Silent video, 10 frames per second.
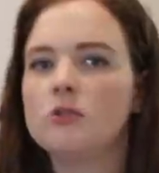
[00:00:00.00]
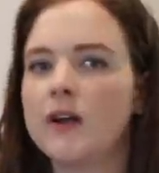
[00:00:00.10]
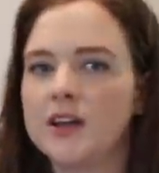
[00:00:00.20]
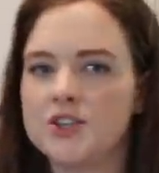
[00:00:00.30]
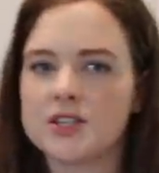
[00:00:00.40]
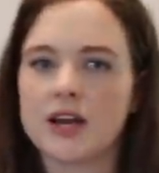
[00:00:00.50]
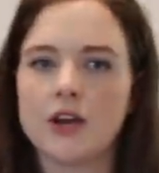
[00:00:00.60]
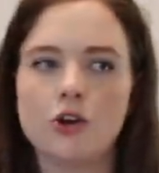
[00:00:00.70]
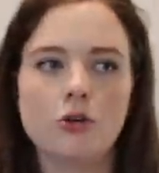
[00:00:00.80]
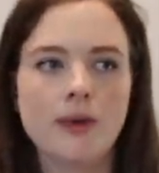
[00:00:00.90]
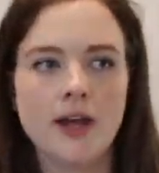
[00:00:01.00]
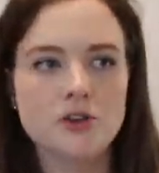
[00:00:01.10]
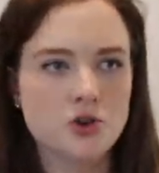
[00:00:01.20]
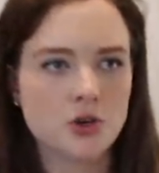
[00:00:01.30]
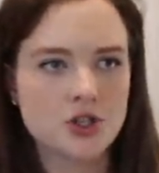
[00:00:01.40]
Riley just got home
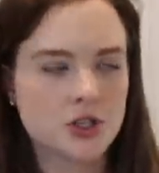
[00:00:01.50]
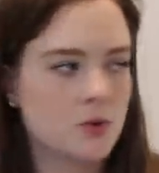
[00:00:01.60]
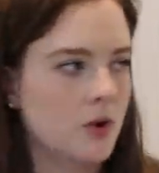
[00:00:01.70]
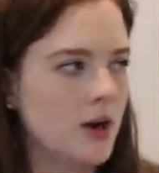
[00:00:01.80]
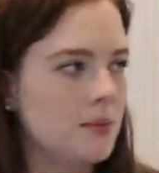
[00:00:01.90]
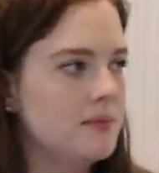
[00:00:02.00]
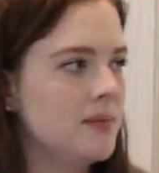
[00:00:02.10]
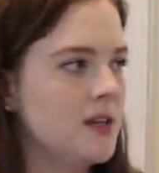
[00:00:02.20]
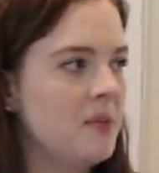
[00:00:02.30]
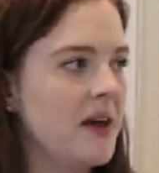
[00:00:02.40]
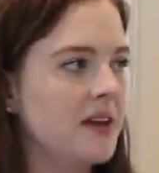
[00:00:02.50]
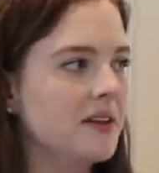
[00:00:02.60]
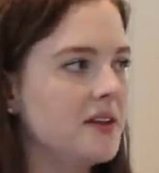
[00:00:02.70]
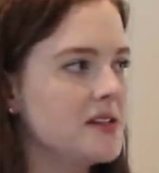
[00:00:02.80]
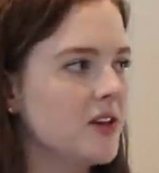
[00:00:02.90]
and Nora just woke up
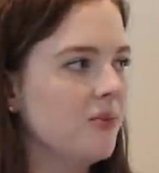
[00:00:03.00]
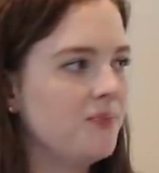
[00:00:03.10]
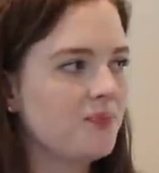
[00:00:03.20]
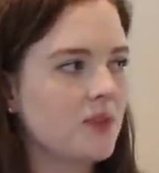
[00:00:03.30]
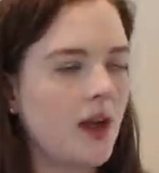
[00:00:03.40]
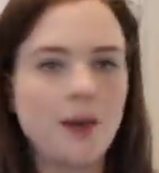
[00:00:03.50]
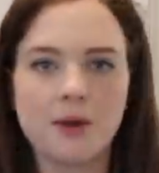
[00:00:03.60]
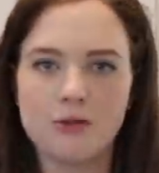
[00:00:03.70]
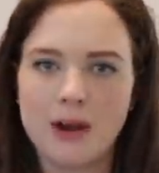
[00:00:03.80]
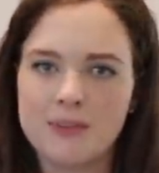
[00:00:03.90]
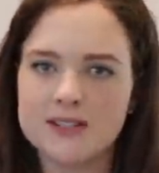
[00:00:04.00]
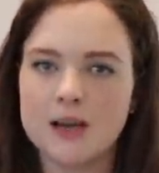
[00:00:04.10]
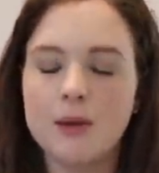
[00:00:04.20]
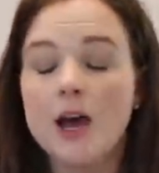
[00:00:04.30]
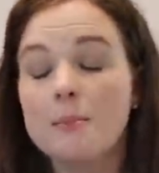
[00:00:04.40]
independently. So I'm going to wrap this
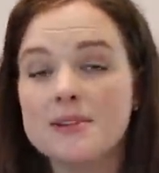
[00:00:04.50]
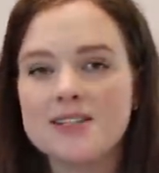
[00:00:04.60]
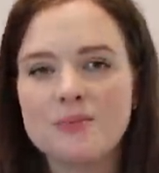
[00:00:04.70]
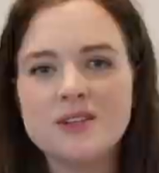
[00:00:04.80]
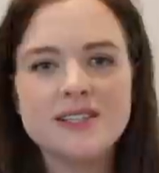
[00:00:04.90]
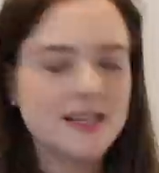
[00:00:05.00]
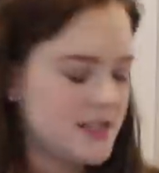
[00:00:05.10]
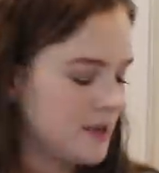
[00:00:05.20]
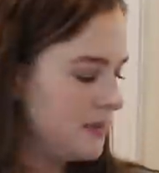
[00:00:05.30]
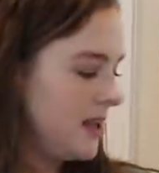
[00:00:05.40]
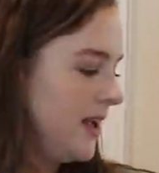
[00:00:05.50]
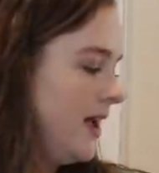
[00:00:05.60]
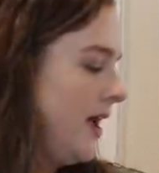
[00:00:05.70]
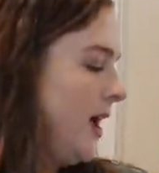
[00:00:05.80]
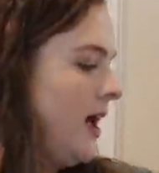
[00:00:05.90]
up. But someone said to me
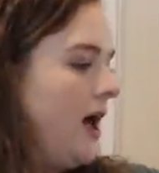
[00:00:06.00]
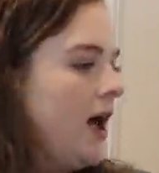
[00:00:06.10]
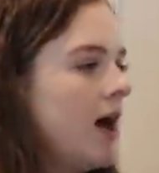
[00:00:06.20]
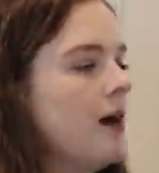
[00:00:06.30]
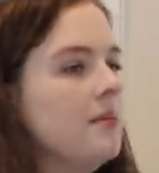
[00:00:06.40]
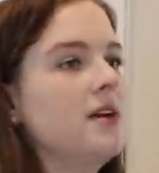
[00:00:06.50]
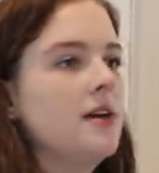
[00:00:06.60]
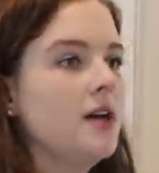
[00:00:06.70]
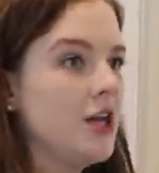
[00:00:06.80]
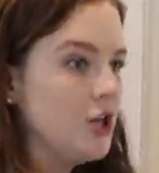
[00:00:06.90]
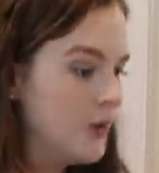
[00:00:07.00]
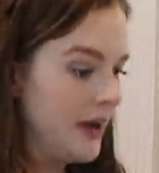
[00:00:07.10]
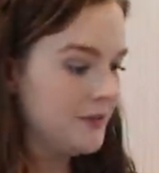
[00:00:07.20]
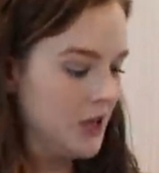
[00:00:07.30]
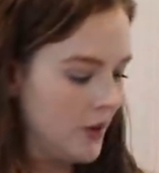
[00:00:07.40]
um, you
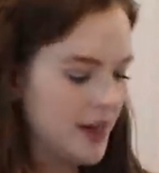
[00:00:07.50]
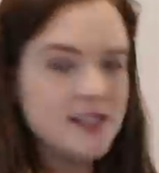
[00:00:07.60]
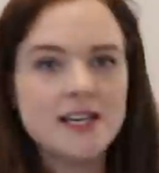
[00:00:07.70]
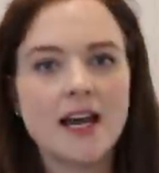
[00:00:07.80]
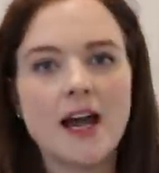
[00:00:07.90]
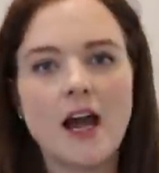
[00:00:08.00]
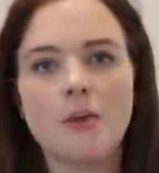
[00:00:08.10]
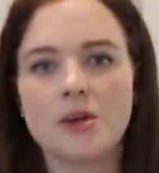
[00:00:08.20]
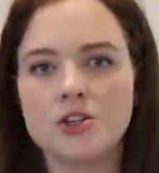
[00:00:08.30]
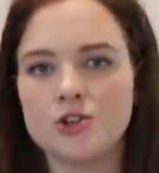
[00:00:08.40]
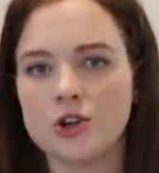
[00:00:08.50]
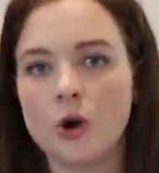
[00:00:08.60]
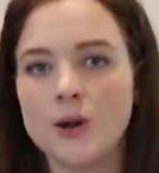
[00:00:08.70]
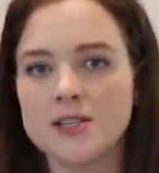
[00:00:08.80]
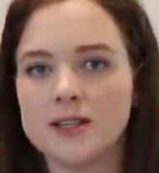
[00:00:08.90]
have no idea how much you're
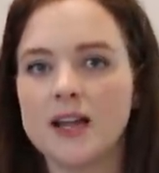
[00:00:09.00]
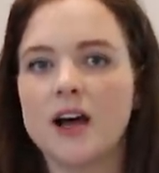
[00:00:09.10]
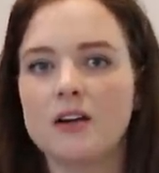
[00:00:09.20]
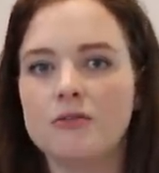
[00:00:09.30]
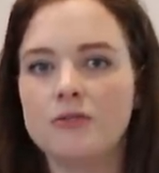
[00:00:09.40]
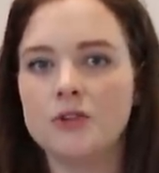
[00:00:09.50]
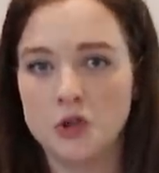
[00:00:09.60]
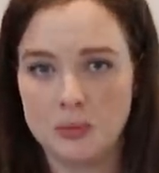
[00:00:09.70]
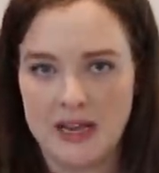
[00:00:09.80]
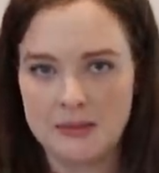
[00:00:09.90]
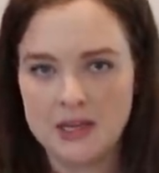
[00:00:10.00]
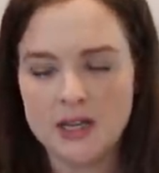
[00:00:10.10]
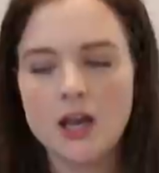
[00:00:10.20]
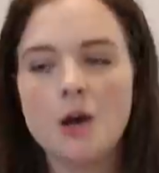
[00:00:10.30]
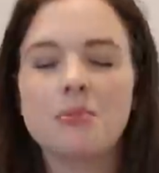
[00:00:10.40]
going to love your baby,
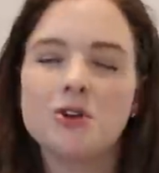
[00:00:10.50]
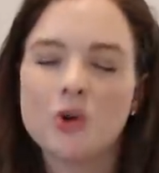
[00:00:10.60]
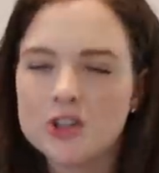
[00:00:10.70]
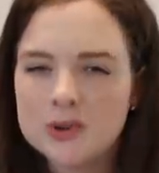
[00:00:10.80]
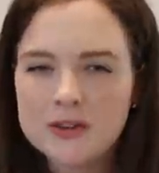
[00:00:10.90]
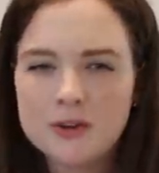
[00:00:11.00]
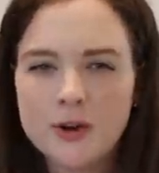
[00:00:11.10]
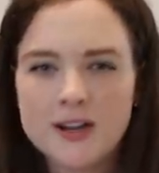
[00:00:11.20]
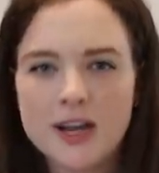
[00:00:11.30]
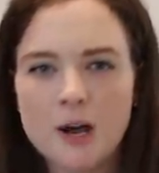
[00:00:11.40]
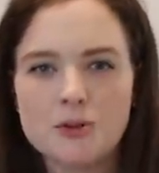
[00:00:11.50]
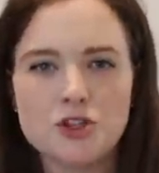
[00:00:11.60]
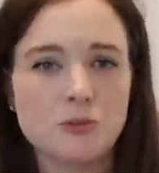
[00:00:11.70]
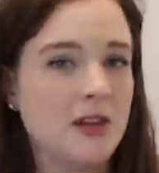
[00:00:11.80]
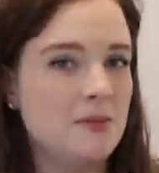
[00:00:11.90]
but you also have no idea how
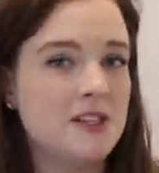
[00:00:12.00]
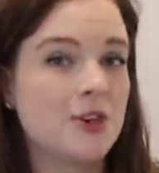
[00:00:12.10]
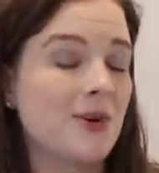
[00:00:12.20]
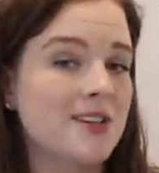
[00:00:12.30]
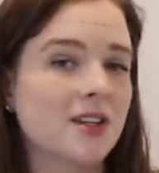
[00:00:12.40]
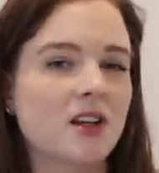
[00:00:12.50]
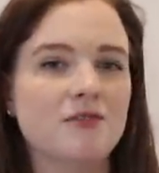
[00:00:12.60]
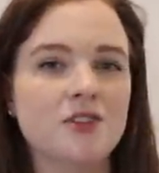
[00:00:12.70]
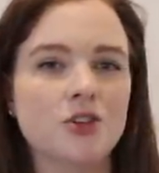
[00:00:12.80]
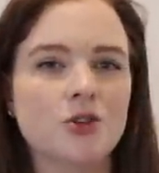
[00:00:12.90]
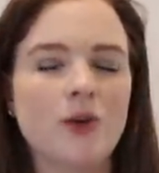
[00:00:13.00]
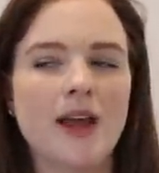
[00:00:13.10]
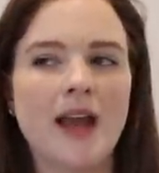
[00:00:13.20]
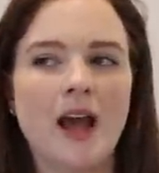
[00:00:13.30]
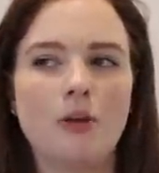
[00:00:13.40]
much your baby is going to love you
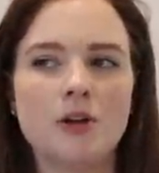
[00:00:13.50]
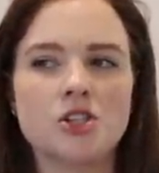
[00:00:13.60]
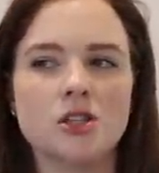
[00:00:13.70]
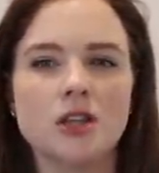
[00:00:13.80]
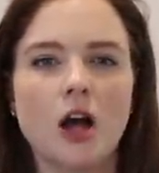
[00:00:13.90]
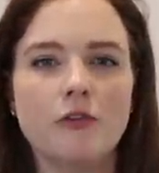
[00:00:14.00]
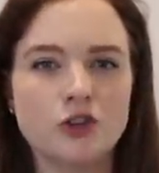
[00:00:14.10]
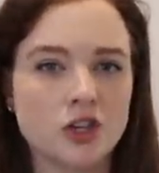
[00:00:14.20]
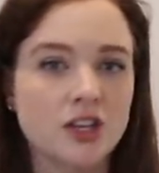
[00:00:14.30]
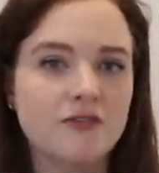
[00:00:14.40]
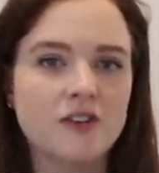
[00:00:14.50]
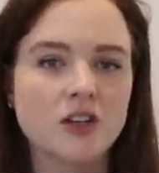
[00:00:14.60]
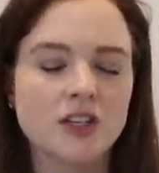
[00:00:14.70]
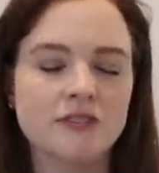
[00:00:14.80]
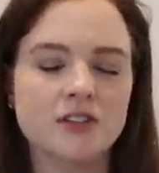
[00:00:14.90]
and how much love you're going to
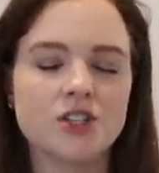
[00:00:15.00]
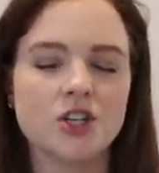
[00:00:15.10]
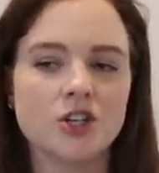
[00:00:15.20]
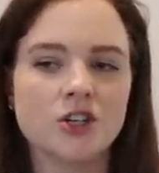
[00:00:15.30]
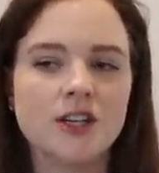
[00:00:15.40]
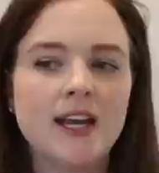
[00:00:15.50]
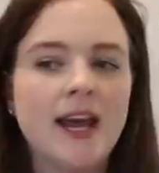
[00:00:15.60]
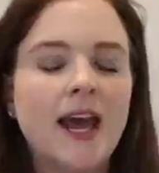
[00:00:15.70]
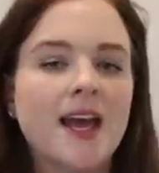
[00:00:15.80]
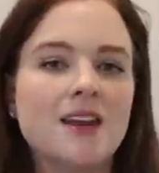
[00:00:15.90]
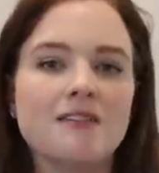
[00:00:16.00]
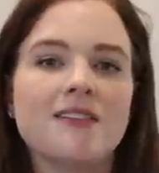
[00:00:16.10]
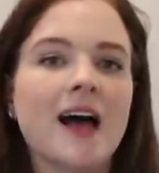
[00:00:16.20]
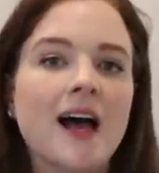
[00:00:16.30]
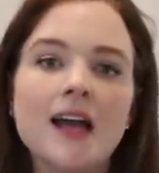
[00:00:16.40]
feel in return. And if
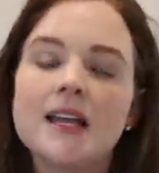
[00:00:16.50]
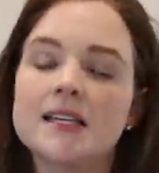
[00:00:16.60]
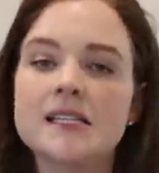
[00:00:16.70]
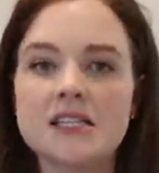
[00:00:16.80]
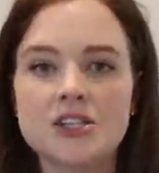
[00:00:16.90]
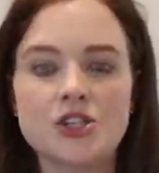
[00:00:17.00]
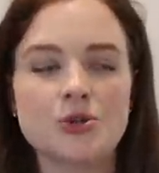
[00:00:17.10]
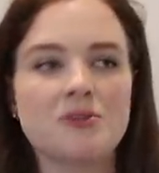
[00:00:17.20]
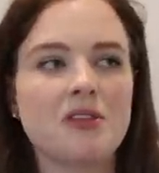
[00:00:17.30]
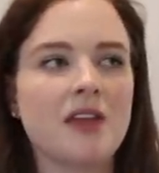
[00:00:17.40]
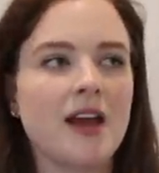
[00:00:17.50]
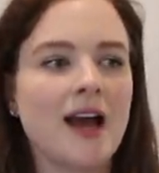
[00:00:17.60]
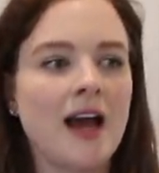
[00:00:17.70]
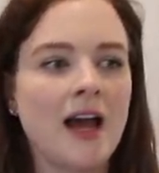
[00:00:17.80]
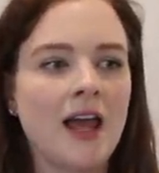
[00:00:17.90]
that isn't the truth, like
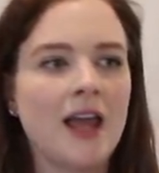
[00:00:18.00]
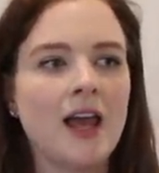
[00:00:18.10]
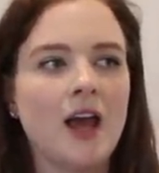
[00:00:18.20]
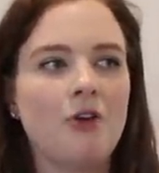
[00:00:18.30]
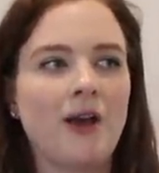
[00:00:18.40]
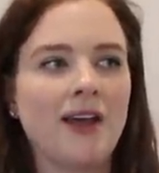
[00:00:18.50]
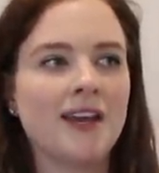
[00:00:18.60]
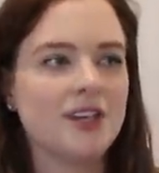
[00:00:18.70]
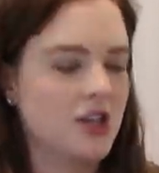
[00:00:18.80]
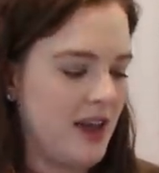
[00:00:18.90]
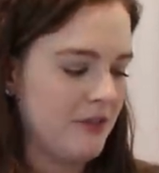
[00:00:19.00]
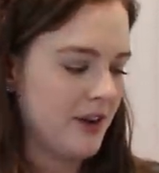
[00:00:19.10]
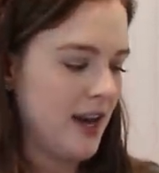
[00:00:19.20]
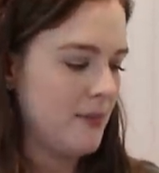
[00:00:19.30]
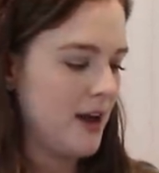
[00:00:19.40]
I, Riley and I talk
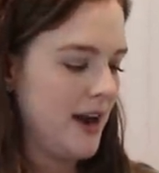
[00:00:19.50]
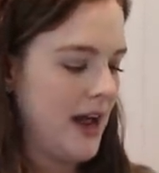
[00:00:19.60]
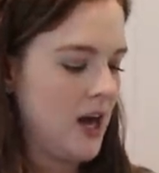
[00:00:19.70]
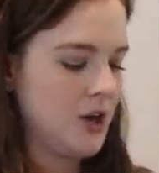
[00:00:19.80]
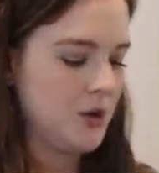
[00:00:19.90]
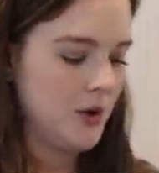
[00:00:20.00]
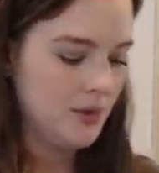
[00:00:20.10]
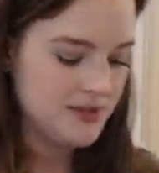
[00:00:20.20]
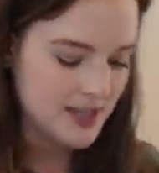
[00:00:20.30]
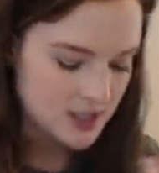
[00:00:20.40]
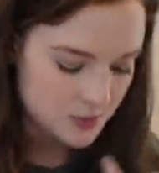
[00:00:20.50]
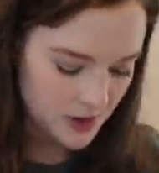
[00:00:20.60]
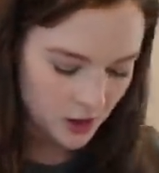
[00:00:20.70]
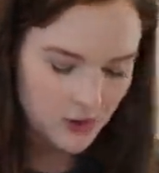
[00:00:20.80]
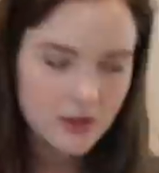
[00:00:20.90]
every day about how obsessed
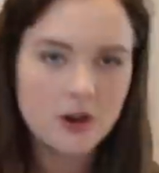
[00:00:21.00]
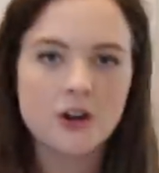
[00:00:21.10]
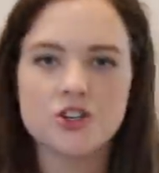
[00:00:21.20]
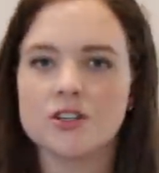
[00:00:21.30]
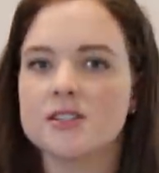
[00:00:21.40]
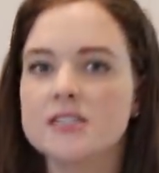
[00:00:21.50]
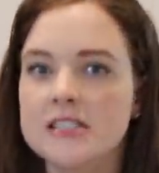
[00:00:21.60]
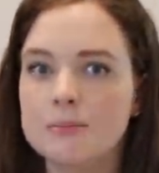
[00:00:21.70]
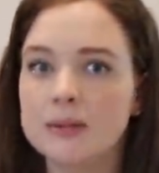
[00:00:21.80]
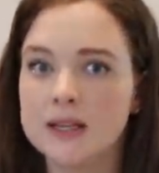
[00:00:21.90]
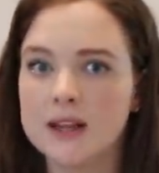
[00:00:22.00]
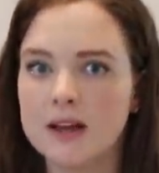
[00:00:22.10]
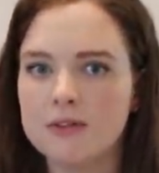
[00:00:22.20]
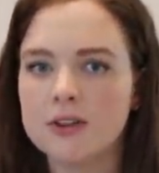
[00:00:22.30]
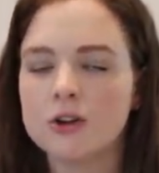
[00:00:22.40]
we are with her and just deeply in
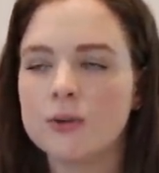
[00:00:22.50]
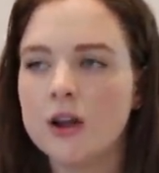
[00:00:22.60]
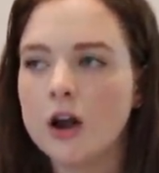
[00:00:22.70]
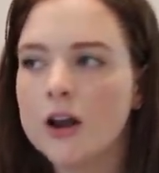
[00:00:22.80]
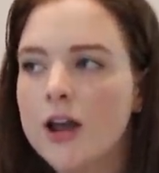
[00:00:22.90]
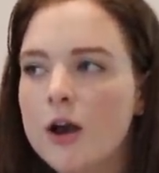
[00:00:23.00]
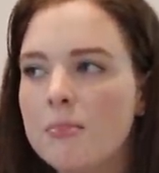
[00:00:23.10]
love with her we are.